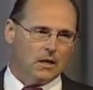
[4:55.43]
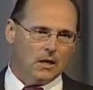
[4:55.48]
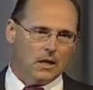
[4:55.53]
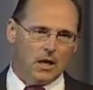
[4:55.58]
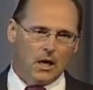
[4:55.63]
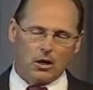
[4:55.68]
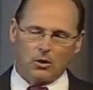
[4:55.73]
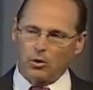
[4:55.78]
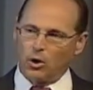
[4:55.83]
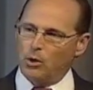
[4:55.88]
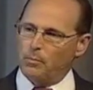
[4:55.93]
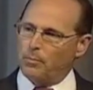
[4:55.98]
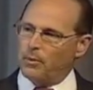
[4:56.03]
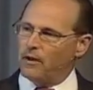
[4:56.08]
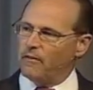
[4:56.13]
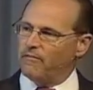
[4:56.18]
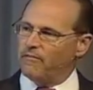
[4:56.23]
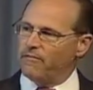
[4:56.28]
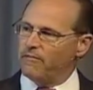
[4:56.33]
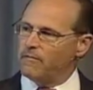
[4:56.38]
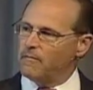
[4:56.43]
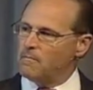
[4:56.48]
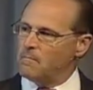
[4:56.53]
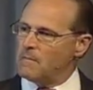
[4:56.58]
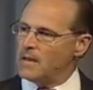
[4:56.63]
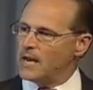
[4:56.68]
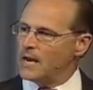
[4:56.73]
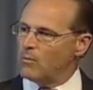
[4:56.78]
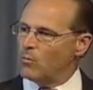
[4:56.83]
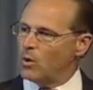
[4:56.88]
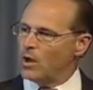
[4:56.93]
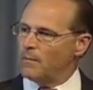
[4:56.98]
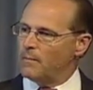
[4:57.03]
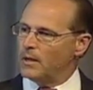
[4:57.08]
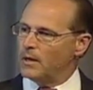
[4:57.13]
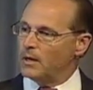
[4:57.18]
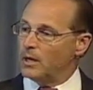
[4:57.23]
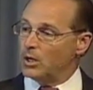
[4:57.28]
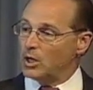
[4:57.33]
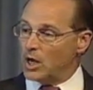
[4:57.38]
a group of men and
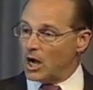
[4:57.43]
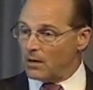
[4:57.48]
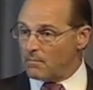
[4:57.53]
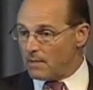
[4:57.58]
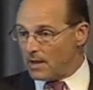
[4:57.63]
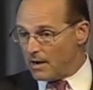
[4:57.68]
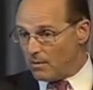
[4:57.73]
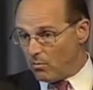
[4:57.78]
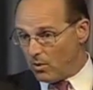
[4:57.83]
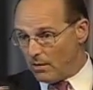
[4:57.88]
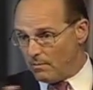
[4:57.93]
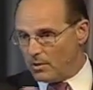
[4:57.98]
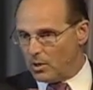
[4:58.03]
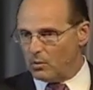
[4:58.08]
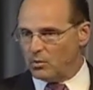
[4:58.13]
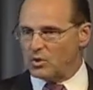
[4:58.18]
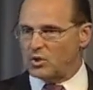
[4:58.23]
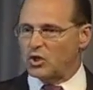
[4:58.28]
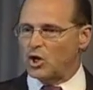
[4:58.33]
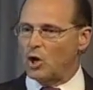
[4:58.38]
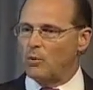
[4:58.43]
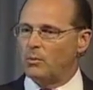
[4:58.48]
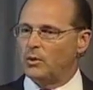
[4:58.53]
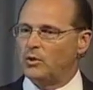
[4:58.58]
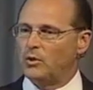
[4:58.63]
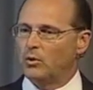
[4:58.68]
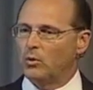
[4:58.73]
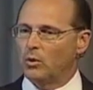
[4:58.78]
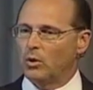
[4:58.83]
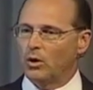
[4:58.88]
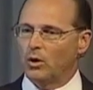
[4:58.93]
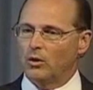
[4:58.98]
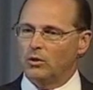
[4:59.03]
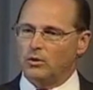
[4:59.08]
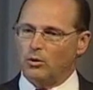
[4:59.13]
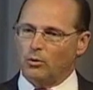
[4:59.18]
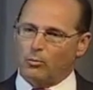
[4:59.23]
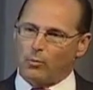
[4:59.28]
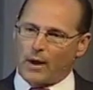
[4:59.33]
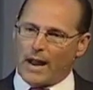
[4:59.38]
women, young men and women who were so mature
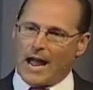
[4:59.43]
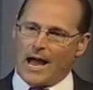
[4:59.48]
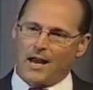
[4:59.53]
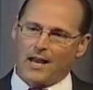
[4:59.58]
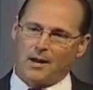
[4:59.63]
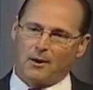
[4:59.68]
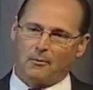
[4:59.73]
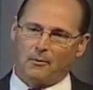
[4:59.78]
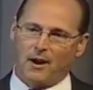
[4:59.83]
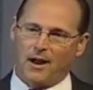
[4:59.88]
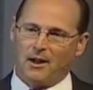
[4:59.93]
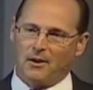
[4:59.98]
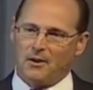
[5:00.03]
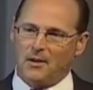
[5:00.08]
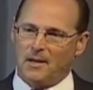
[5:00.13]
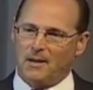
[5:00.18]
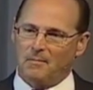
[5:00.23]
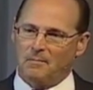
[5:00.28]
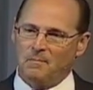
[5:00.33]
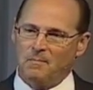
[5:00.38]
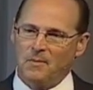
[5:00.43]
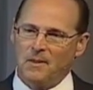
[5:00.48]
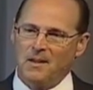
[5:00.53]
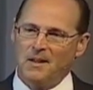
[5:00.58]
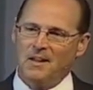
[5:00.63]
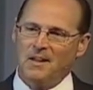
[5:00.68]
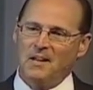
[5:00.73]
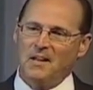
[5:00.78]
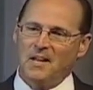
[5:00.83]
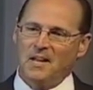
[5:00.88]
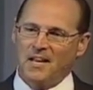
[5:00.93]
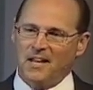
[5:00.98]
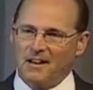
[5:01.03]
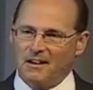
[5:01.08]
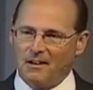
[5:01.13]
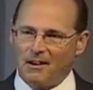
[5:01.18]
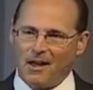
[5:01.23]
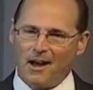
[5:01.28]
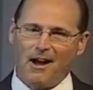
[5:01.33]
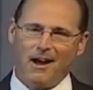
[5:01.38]
to rally around him in
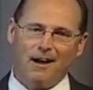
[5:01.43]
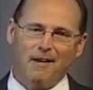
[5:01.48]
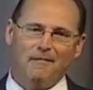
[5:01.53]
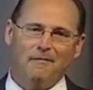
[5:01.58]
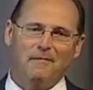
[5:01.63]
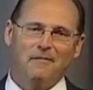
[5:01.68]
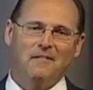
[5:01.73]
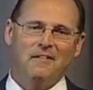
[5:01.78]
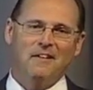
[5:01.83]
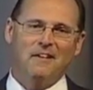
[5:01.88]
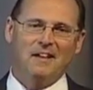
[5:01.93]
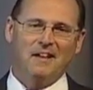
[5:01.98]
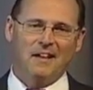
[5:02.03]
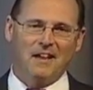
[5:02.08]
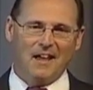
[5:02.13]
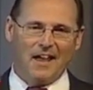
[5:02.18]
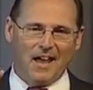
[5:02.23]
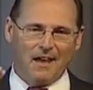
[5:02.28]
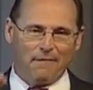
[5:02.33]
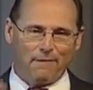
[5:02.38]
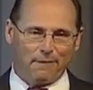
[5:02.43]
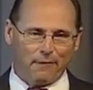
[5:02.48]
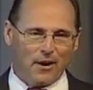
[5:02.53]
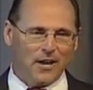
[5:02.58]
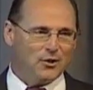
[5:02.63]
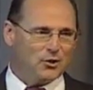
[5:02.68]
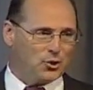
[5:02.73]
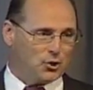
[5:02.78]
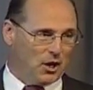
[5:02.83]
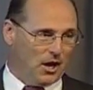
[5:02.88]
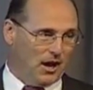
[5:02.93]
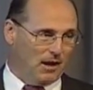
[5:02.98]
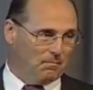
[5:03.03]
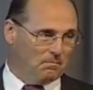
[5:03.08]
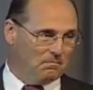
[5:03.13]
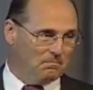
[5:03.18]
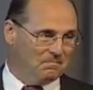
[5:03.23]
love and friendship